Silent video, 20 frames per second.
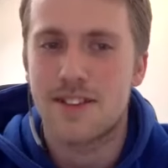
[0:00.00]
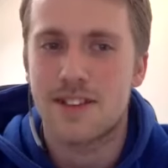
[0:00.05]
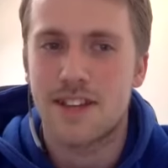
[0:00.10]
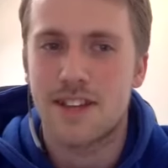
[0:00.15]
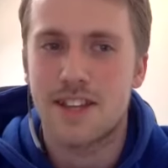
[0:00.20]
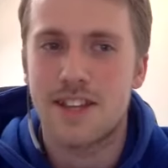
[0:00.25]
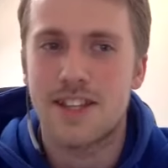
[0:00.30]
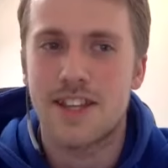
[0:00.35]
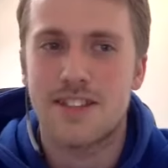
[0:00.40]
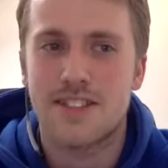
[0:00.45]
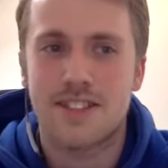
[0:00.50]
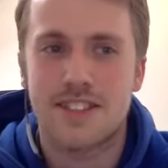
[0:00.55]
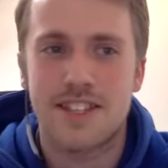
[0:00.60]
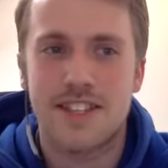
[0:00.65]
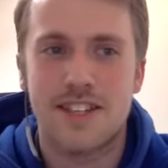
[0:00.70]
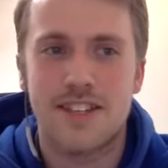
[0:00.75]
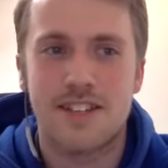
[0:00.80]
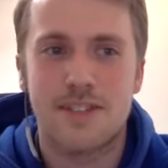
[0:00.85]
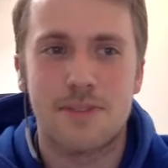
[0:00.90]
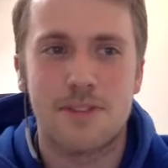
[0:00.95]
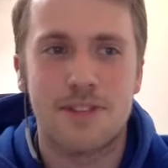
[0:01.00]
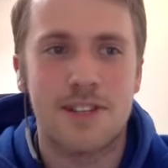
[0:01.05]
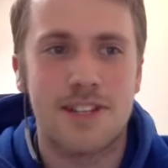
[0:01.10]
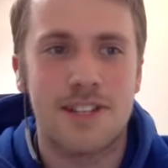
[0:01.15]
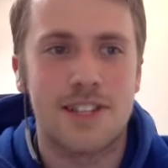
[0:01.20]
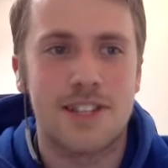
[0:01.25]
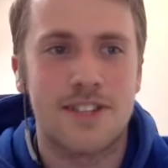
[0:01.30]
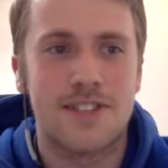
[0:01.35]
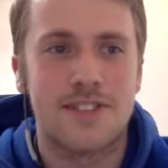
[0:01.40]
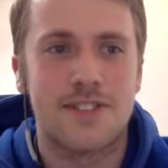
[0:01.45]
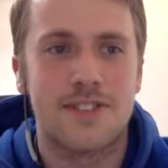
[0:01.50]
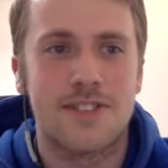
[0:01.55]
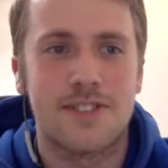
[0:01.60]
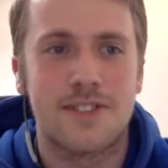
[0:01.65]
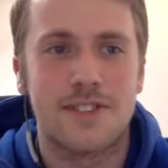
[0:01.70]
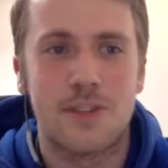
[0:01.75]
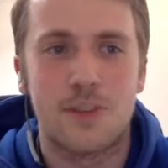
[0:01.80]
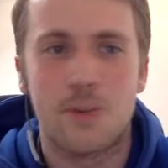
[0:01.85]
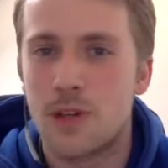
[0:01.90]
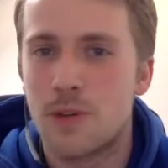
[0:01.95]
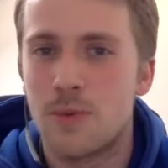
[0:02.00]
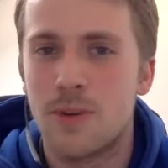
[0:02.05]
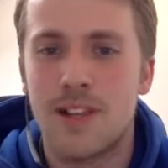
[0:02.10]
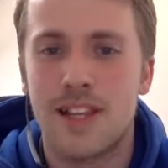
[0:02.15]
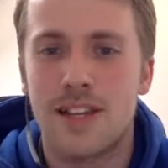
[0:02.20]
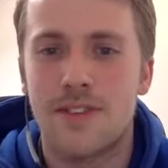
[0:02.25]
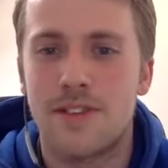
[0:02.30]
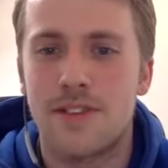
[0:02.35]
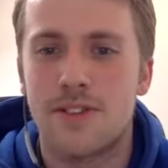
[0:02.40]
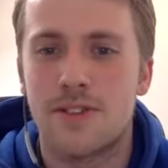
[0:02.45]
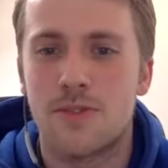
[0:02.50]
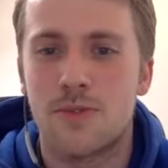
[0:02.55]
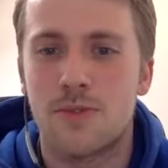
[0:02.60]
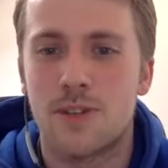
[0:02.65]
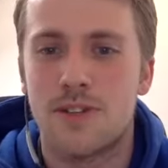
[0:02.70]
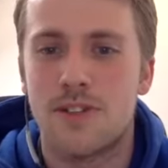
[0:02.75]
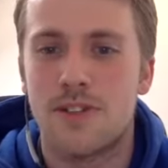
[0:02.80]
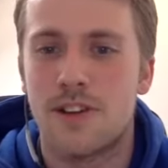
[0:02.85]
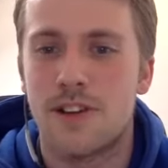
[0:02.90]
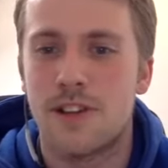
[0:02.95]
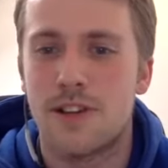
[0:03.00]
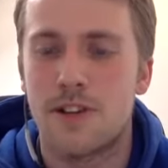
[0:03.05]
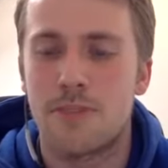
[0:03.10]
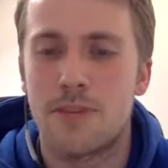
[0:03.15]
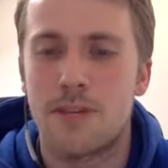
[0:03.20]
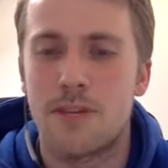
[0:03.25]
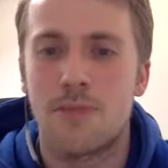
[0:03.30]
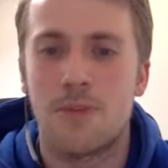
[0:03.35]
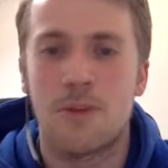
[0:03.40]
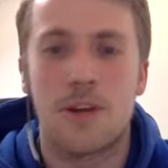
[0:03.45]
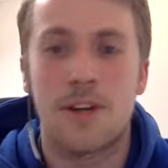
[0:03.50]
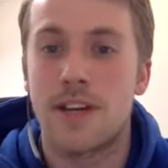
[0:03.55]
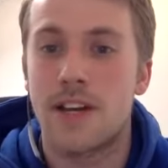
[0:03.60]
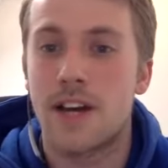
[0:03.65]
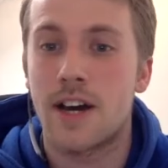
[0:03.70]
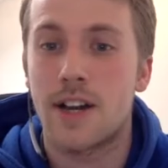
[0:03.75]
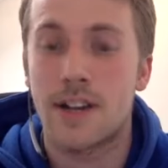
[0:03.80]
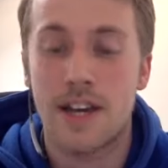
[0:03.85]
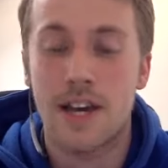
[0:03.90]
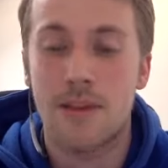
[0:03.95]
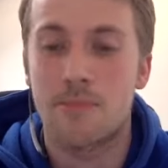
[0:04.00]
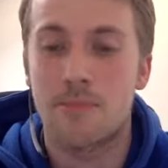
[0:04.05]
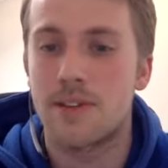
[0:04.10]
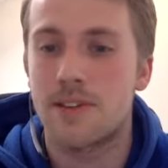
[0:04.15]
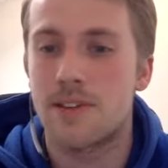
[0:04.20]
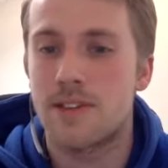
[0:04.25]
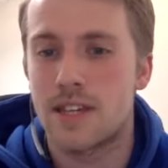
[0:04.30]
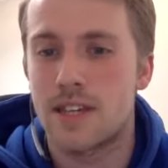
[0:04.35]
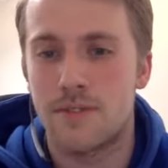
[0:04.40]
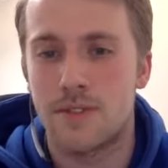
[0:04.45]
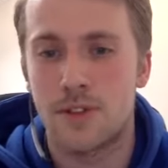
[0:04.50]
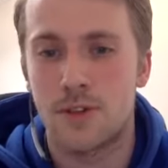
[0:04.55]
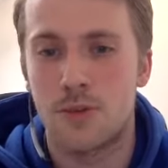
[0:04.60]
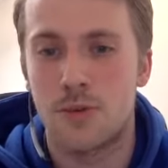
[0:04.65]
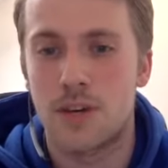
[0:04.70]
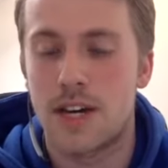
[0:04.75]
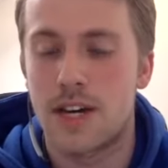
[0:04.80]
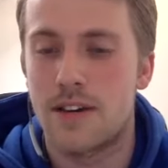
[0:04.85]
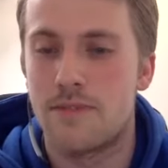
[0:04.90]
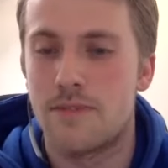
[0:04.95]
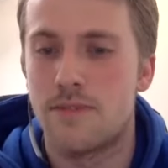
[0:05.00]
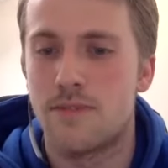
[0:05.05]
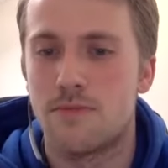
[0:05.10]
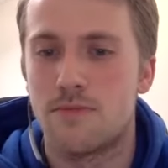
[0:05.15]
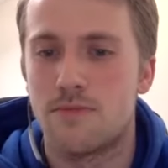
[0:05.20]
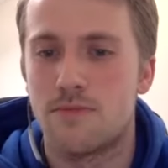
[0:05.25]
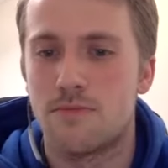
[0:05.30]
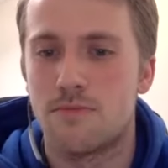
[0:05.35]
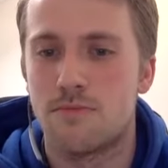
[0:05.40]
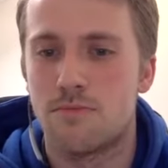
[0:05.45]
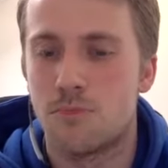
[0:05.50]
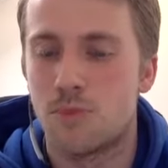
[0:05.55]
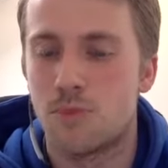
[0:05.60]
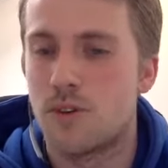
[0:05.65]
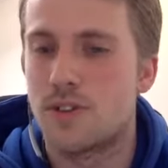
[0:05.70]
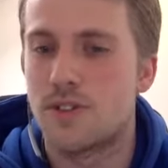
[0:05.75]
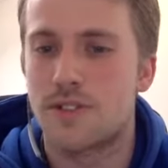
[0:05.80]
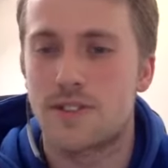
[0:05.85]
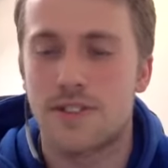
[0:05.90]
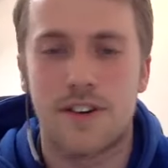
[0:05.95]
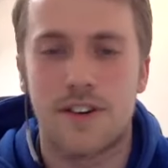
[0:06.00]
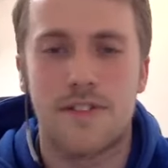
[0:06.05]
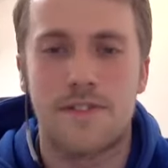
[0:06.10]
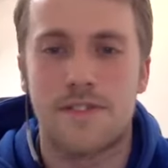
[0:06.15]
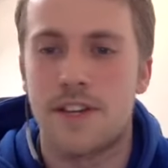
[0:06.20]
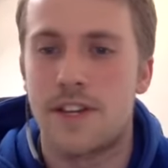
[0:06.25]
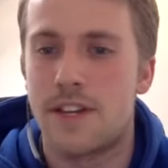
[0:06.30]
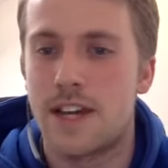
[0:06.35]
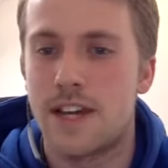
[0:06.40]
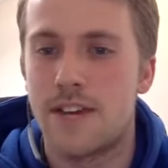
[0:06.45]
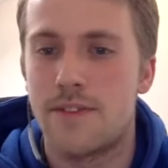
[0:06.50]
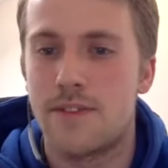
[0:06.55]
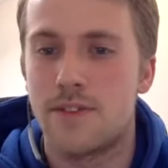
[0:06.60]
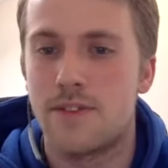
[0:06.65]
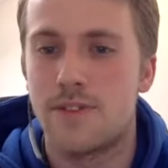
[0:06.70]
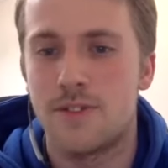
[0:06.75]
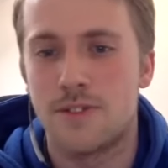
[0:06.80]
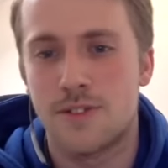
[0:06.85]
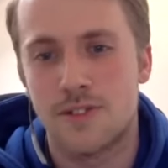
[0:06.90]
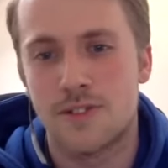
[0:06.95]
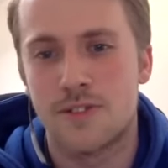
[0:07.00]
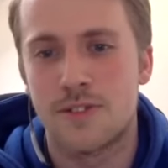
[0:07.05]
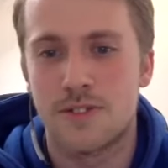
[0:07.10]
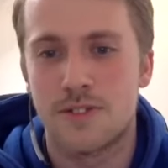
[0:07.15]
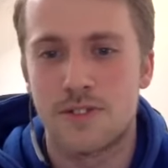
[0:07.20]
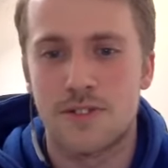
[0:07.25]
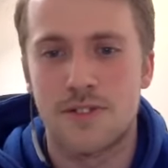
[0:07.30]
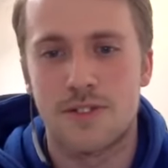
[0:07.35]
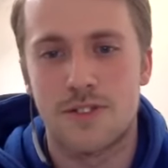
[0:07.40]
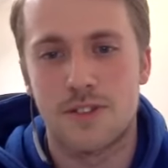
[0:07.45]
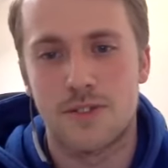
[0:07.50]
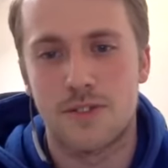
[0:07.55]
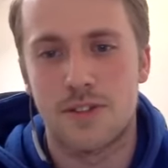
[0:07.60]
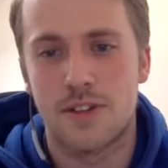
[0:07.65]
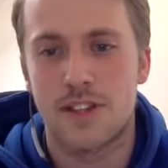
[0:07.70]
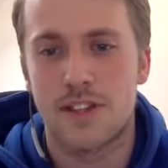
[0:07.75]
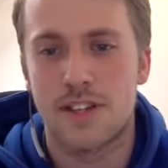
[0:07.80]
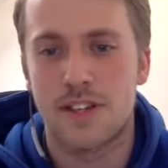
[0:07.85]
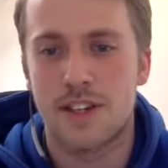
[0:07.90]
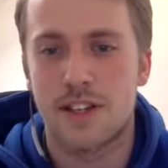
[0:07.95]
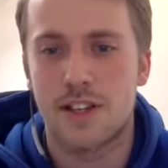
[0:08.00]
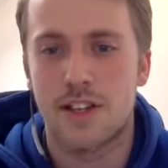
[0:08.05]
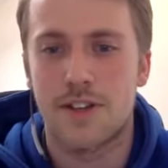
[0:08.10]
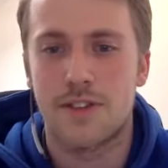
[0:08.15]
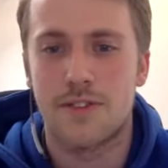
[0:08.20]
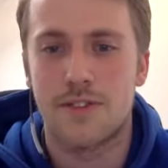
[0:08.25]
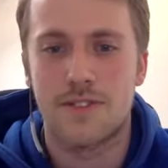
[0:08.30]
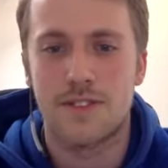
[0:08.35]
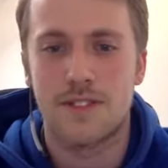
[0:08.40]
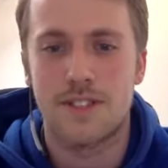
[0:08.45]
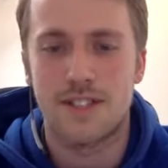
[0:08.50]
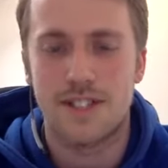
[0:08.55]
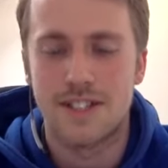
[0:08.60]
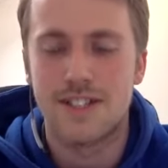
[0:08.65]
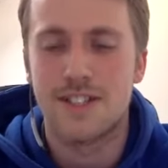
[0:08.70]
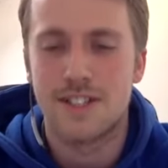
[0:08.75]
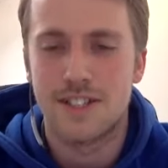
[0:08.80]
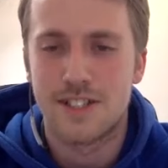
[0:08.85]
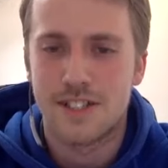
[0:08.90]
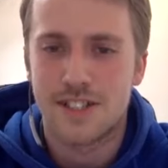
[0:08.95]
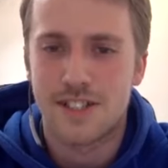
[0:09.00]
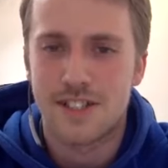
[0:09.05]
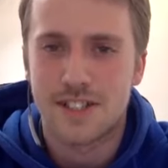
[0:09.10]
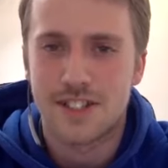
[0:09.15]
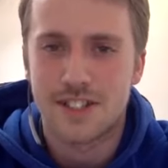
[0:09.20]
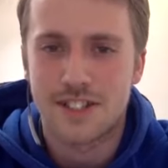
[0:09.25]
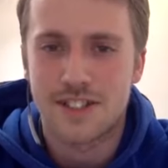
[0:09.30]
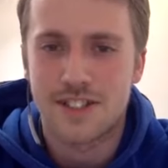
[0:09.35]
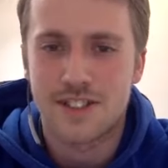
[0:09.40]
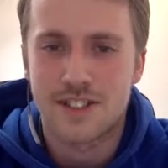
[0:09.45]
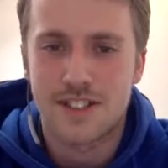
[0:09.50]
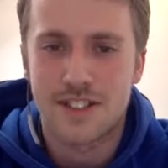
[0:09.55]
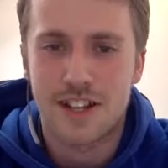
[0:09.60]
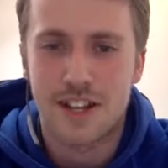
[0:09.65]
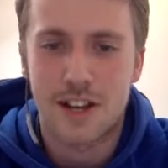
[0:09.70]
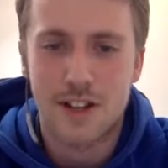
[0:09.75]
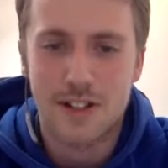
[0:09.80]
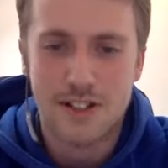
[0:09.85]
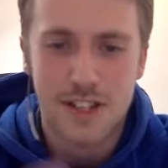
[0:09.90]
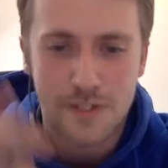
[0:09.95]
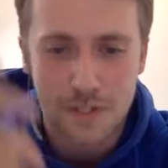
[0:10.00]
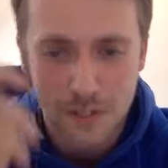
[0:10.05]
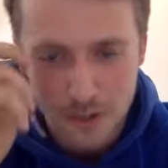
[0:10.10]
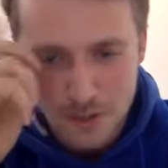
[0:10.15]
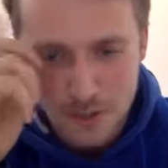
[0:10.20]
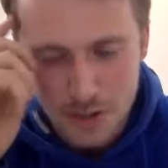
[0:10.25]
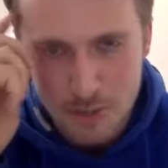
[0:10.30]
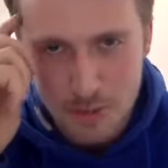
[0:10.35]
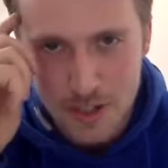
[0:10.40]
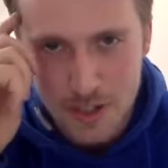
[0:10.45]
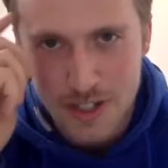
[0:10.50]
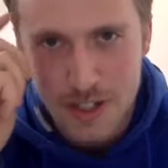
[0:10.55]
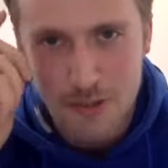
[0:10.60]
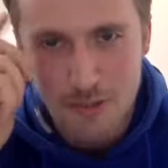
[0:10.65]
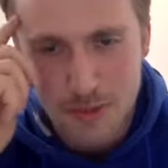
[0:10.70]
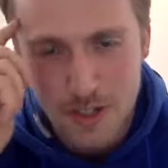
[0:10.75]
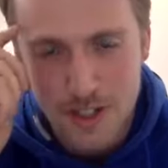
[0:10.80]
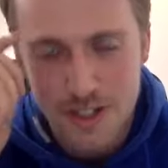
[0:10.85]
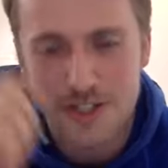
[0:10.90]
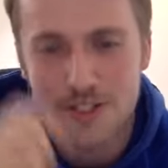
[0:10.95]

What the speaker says: I think that's key, especially in the world we live in, where a lot of people are unhappy, even though we have more stuff than ever. So sure. I think a lot of stuff goes up here.